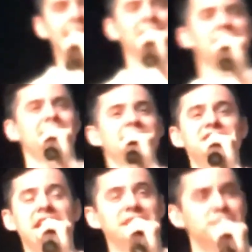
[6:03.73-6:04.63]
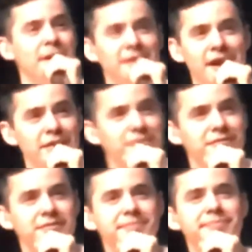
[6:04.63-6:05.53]
It changed my
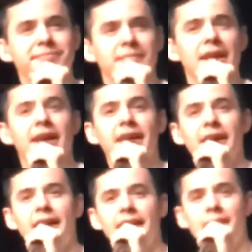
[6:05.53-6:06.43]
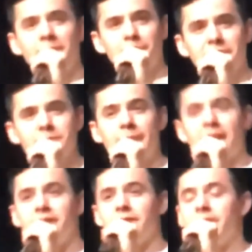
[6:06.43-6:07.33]
life. It gave me
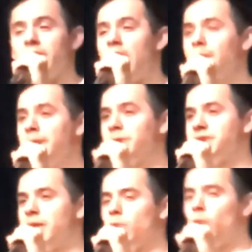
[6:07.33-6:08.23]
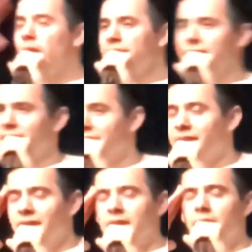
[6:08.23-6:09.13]
perspective, and a lot of people said, "What?
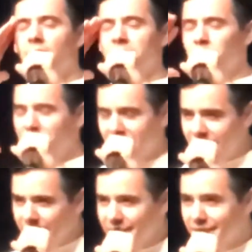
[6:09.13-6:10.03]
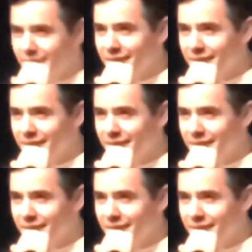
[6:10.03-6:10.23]
Are you an idiot?